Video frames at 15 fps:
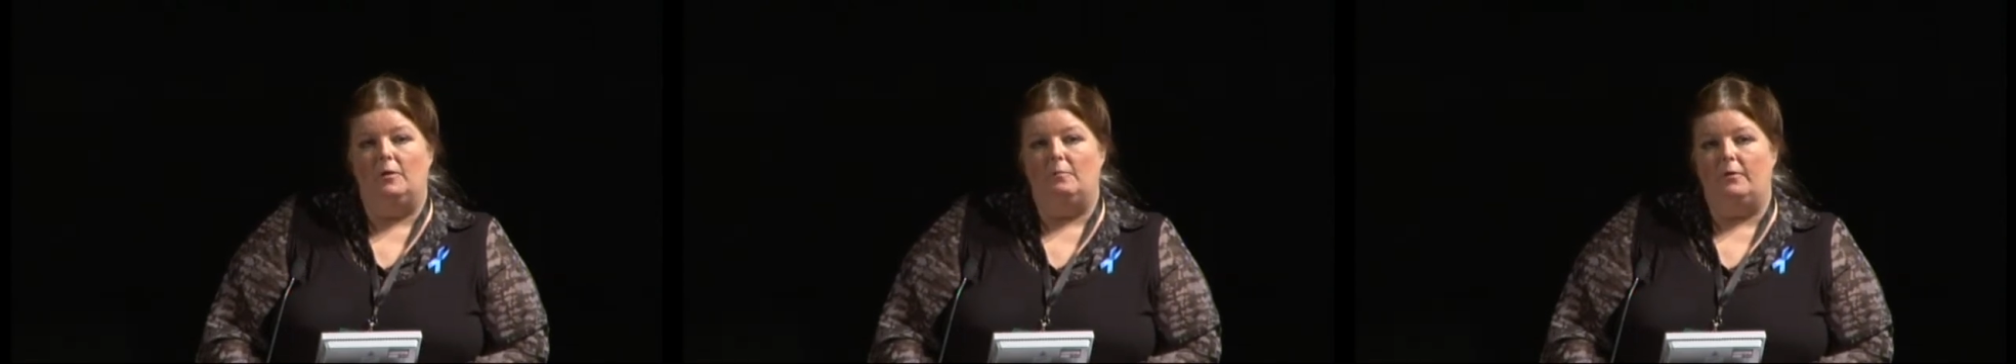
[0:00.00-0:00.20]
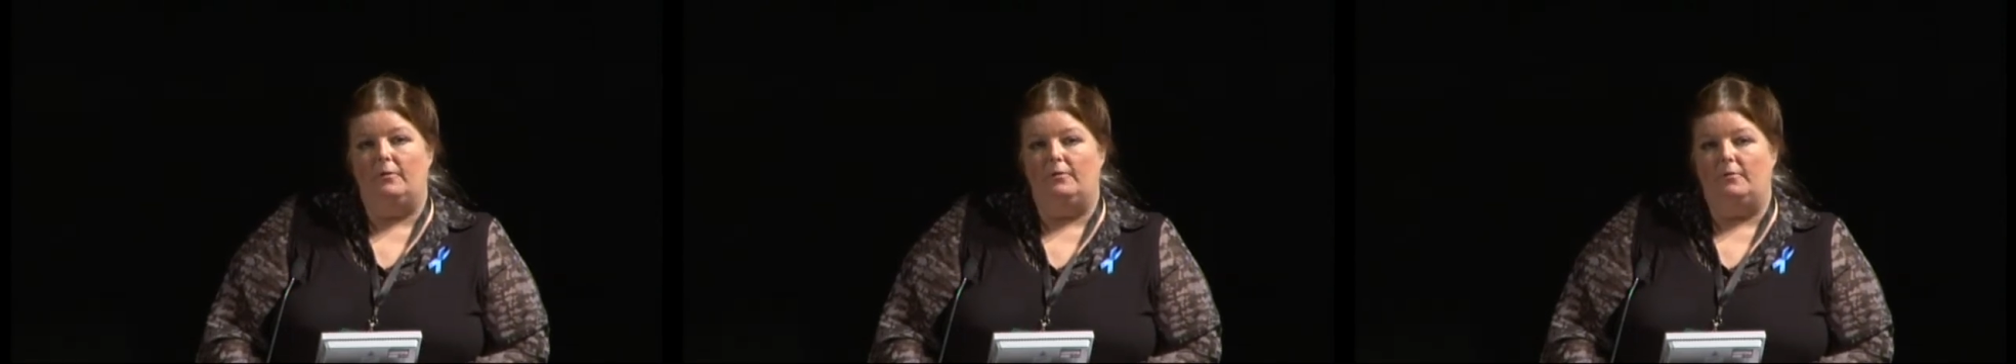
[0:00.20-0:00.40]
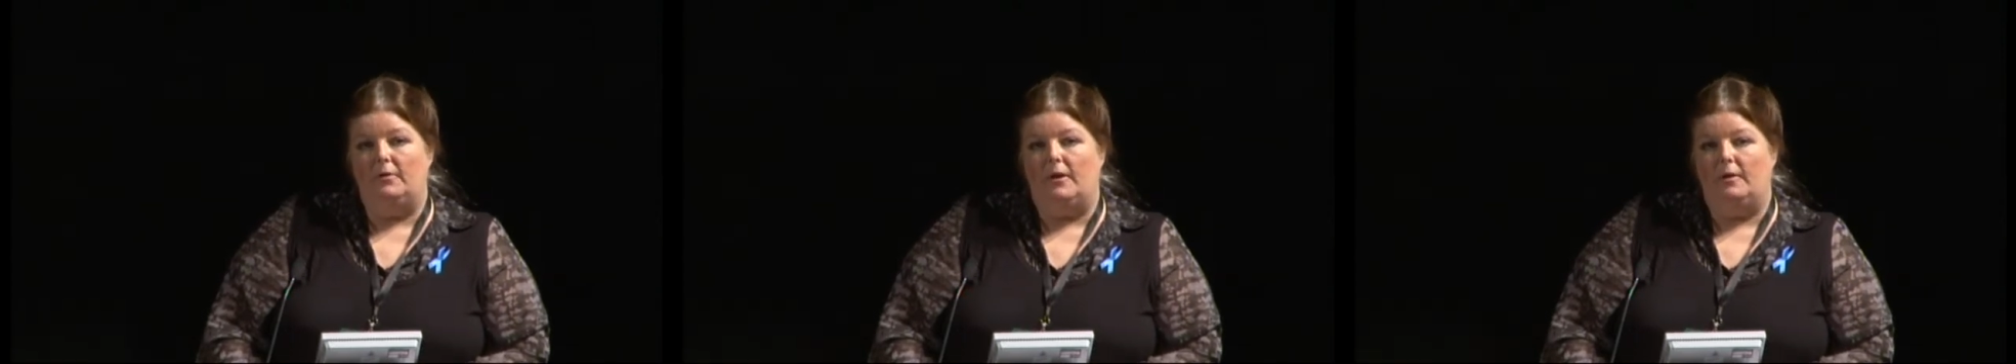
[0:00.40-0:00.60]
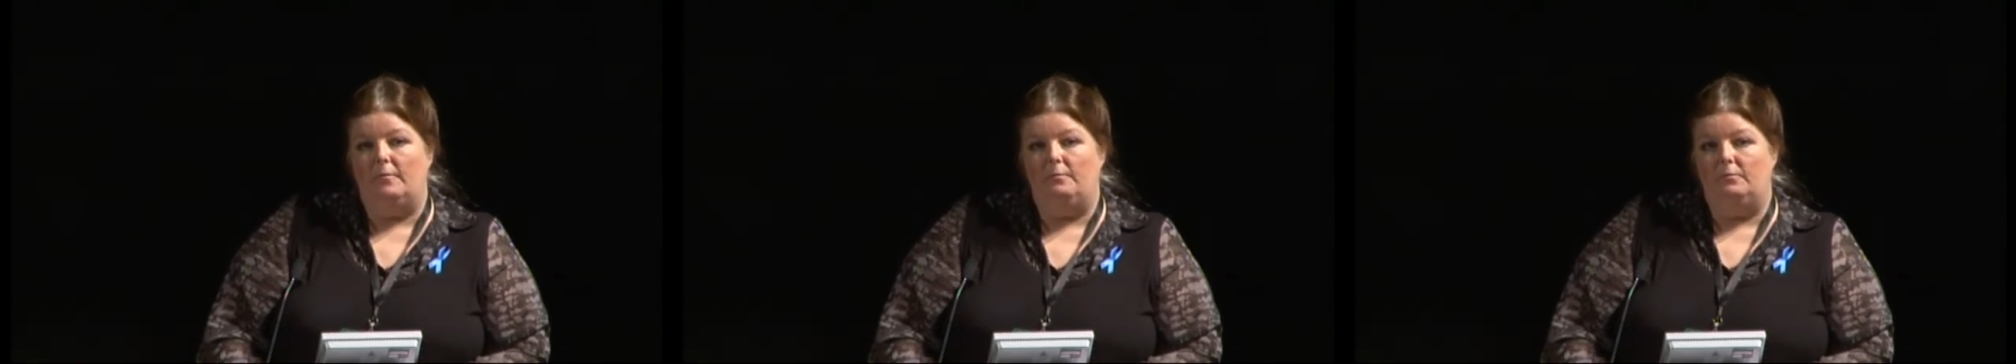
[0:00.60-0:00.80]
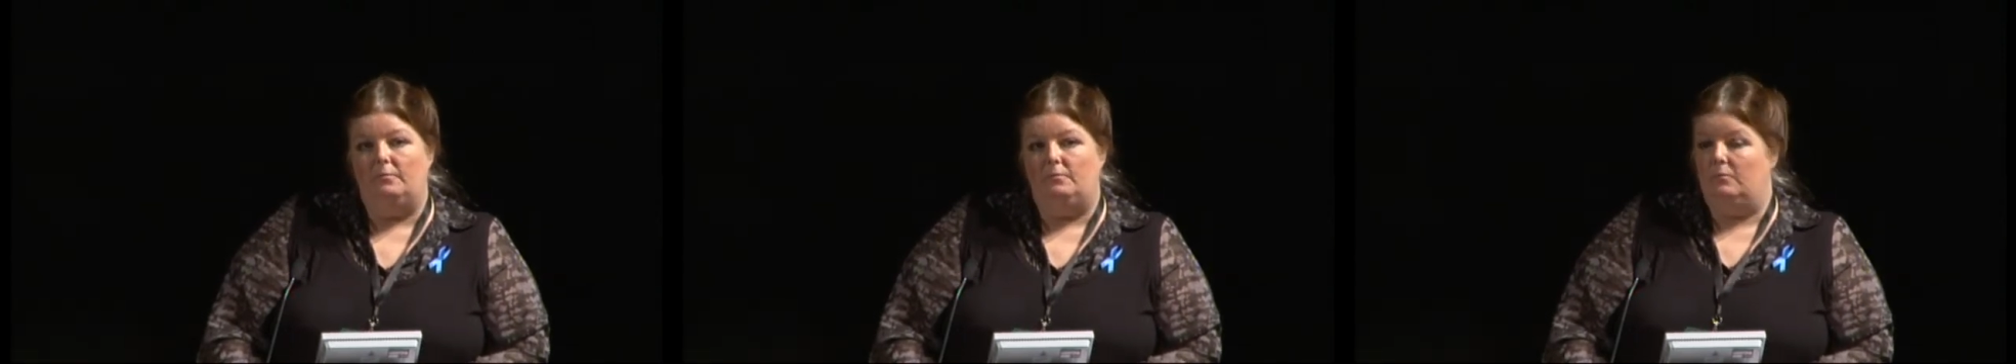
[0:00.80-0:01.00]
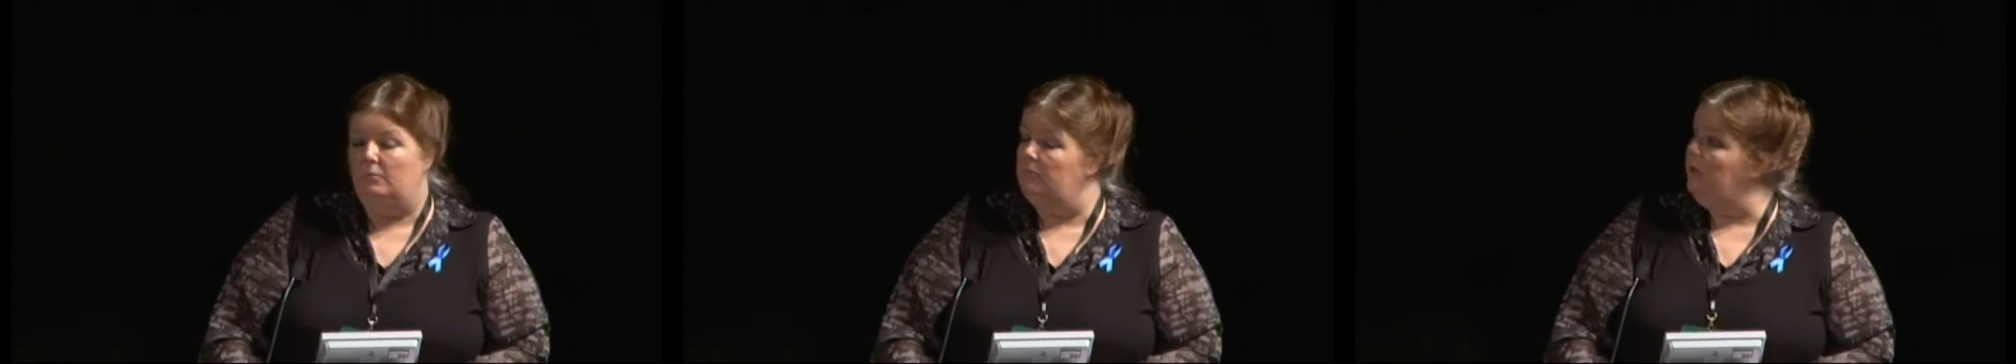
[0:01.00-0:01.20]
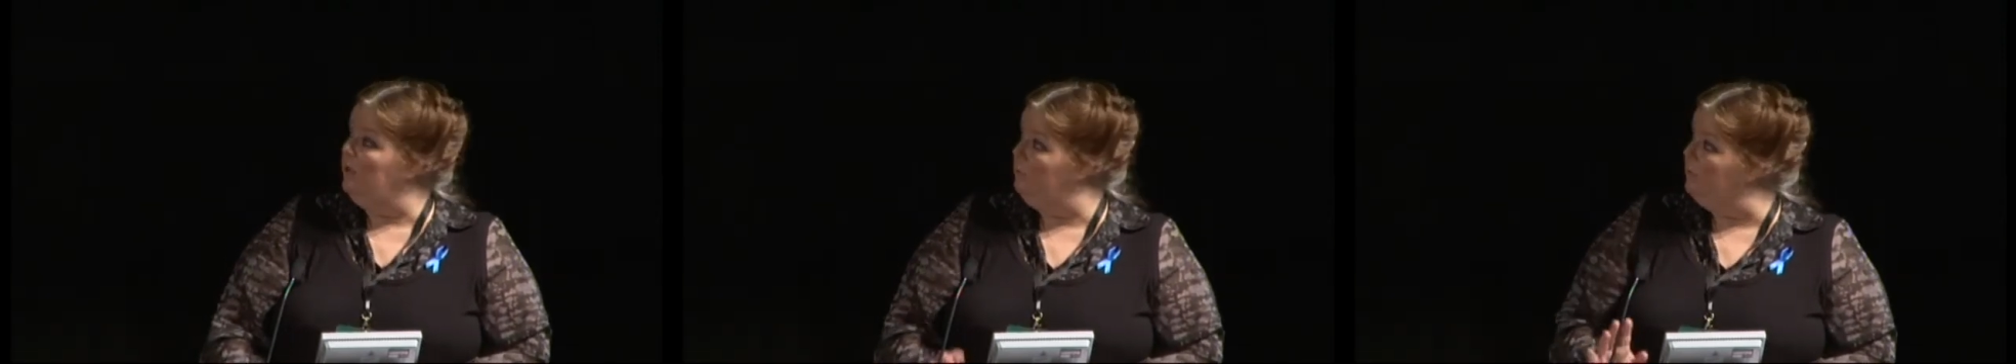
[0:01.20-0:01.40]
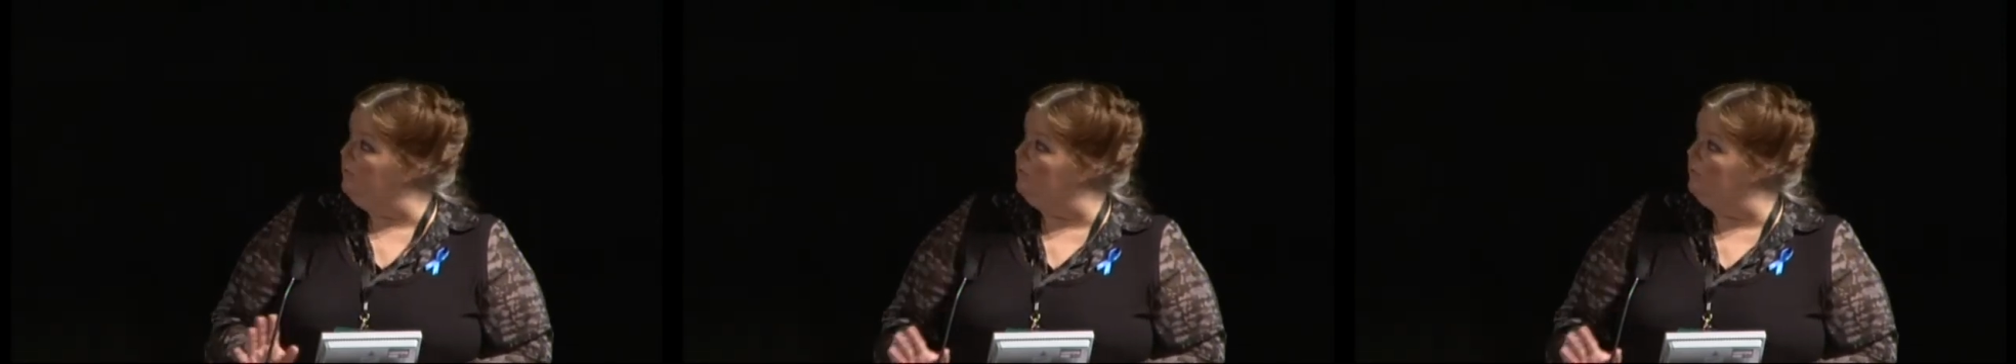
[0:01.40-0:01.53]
But this was